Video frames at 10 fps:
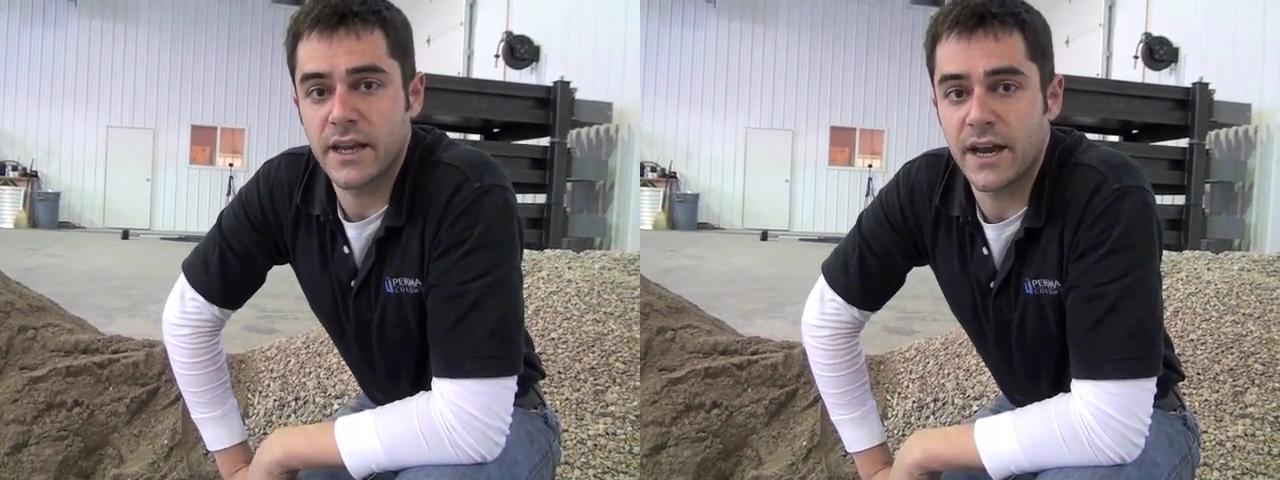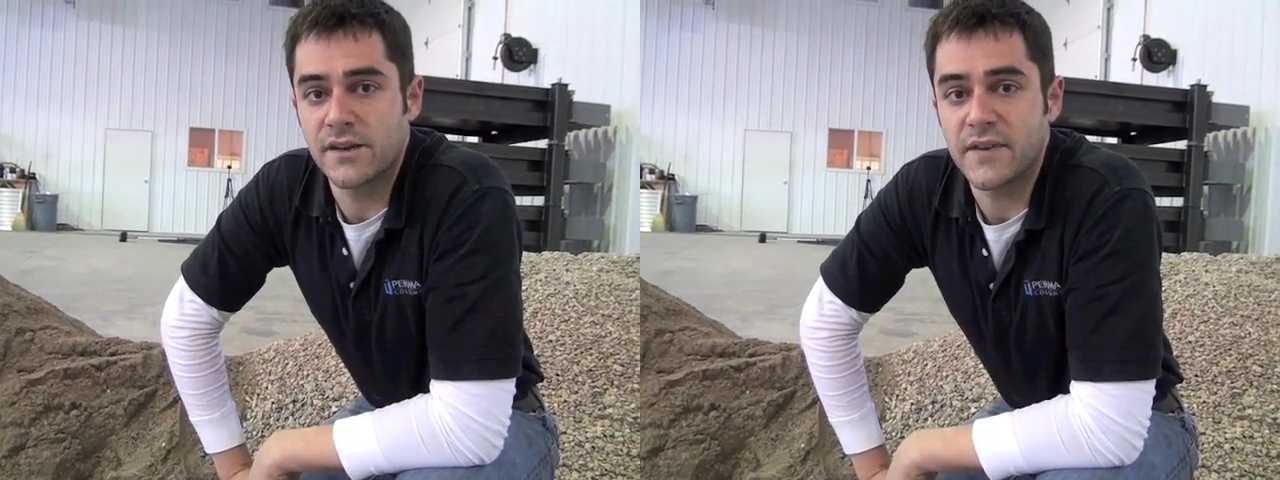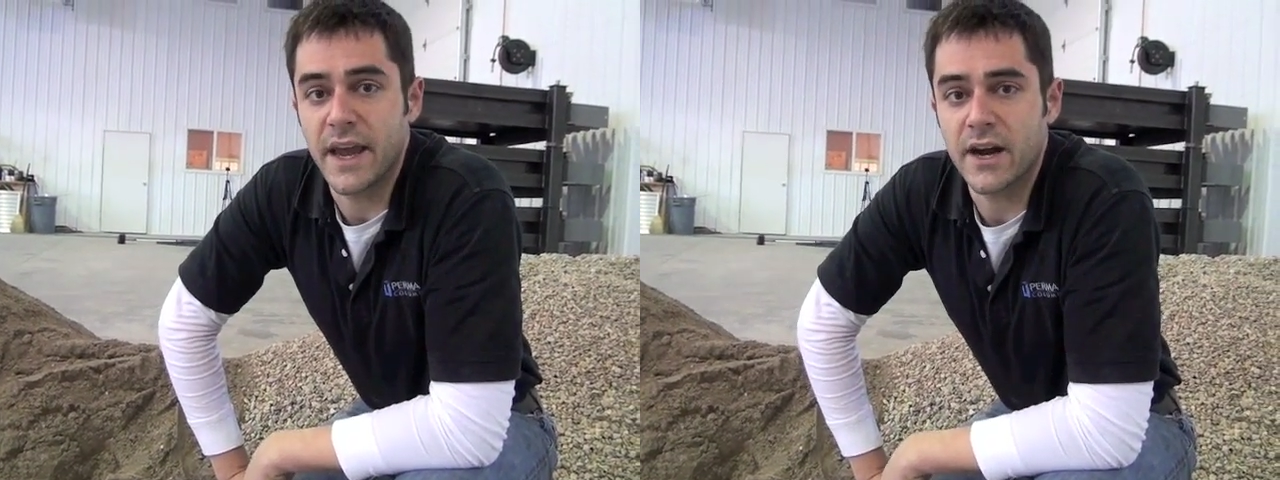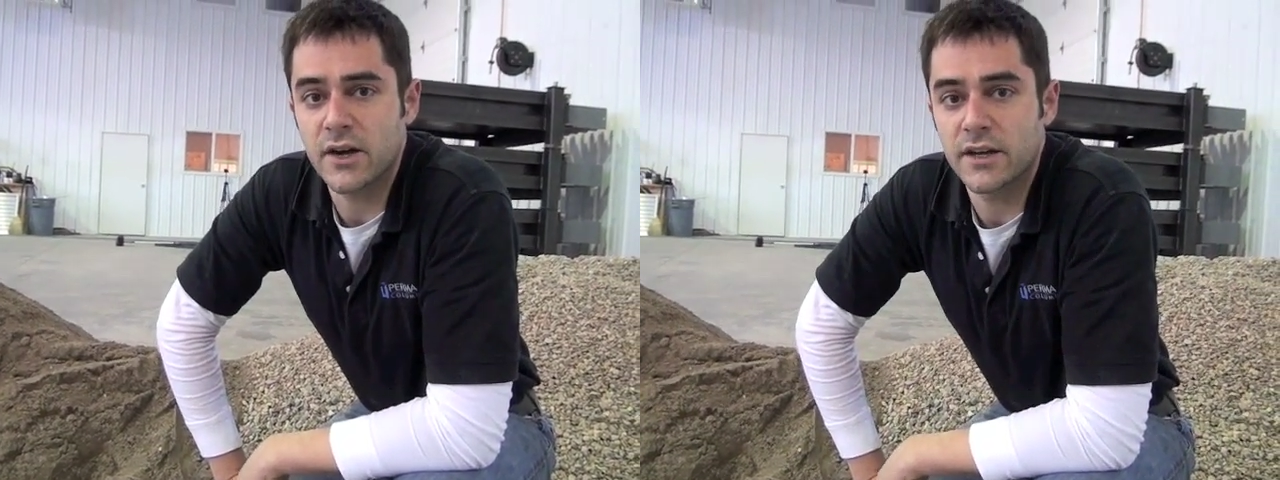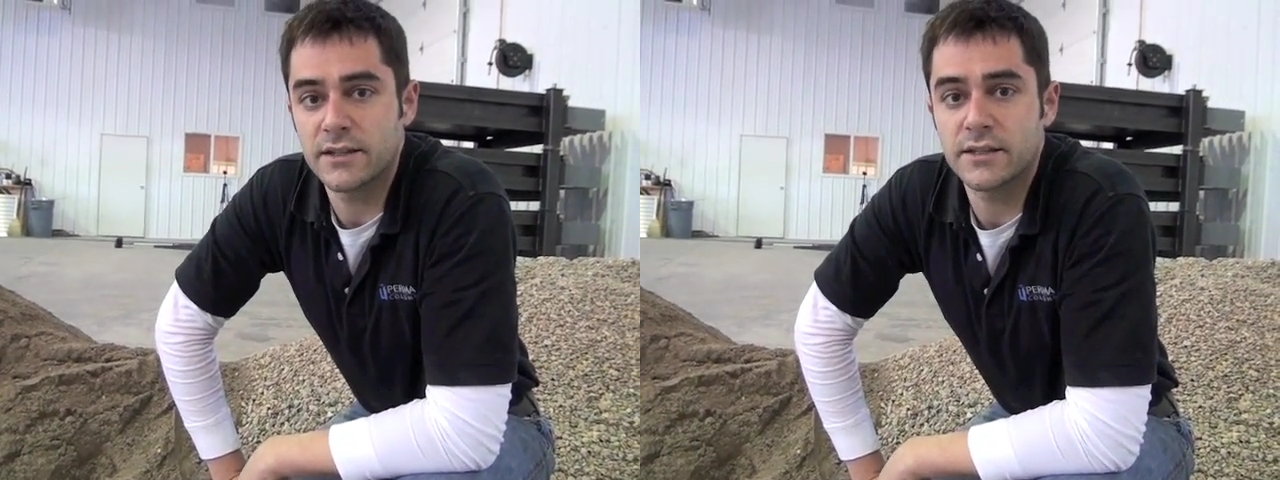kind of
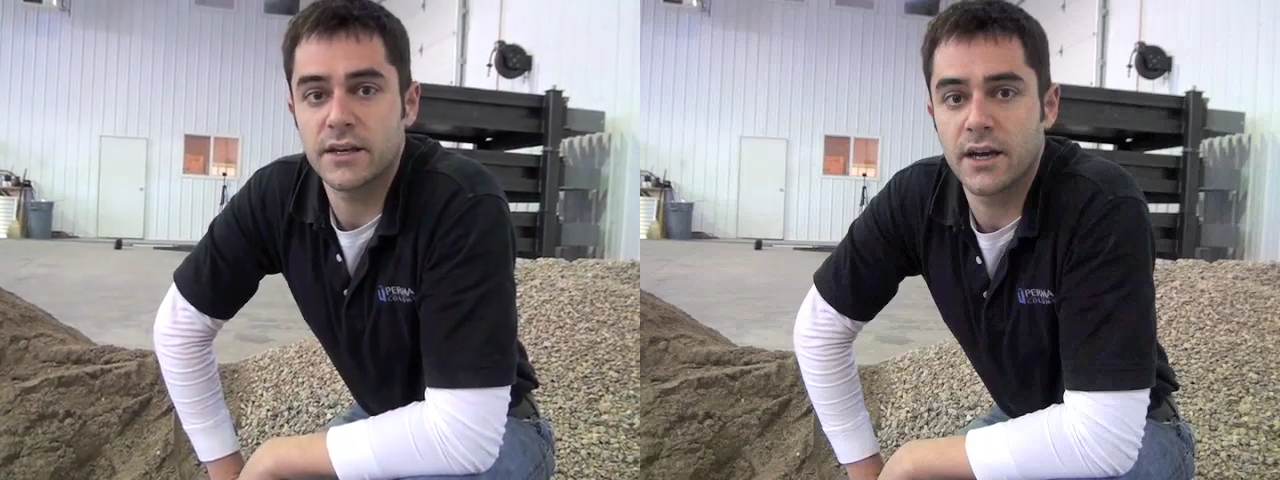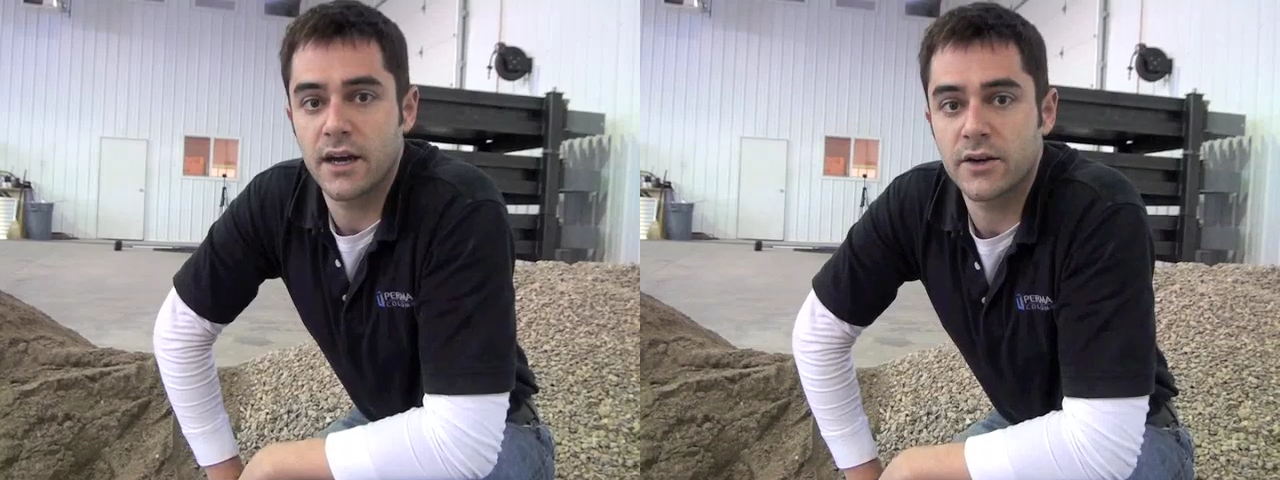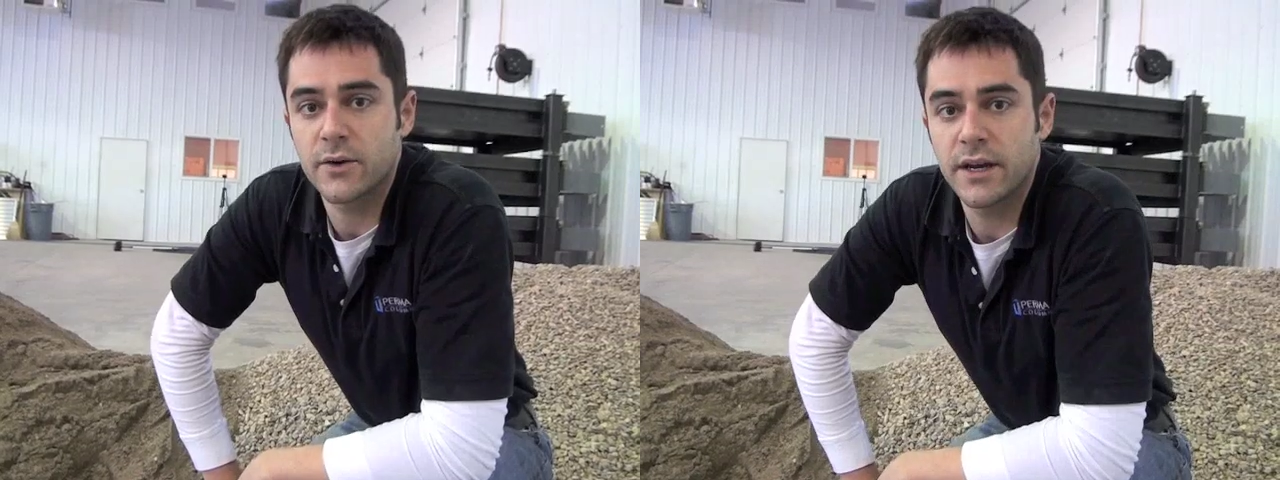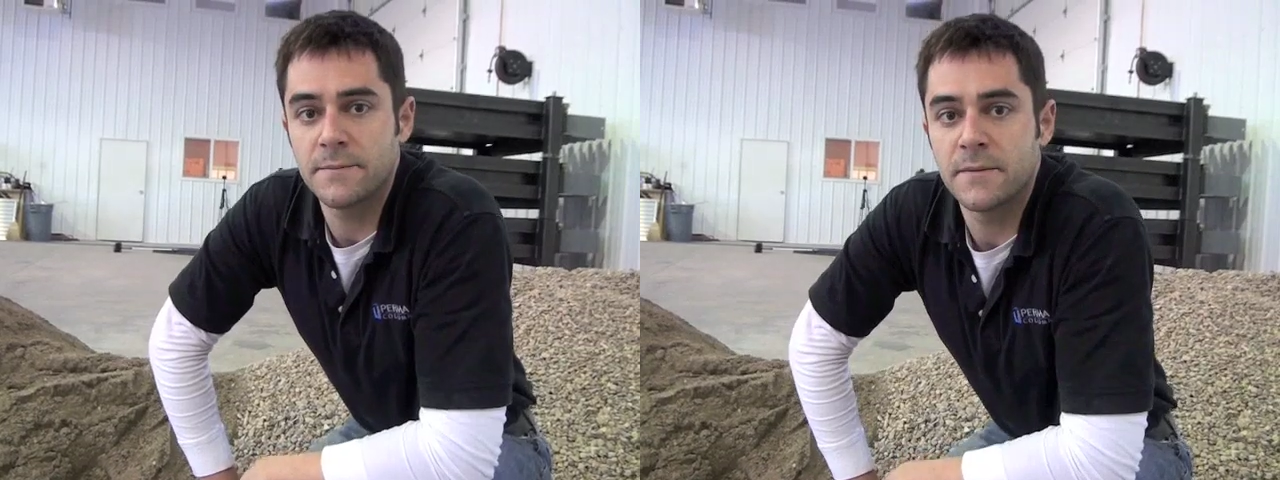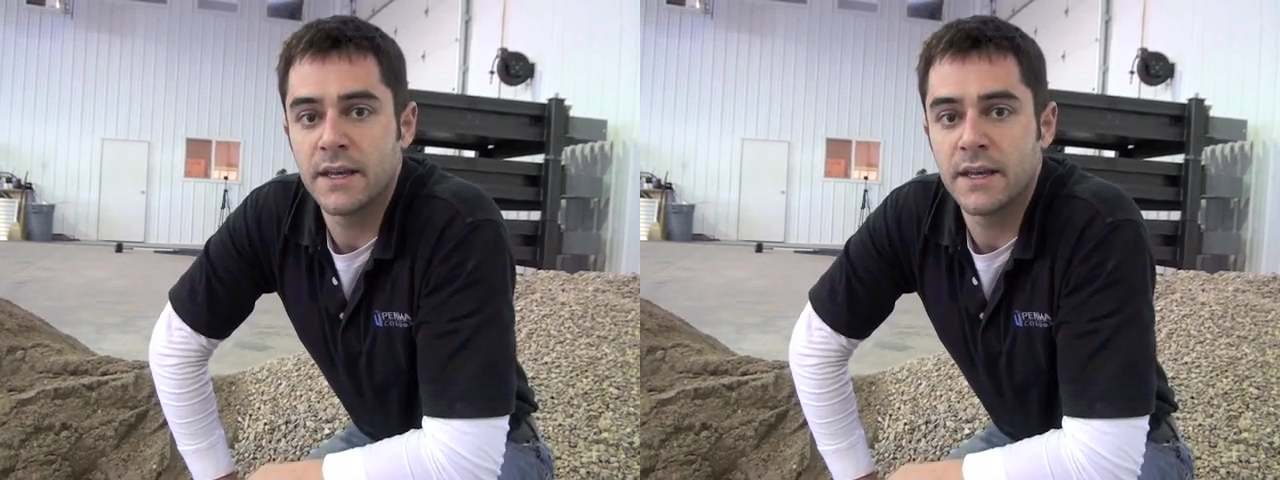air into the concrete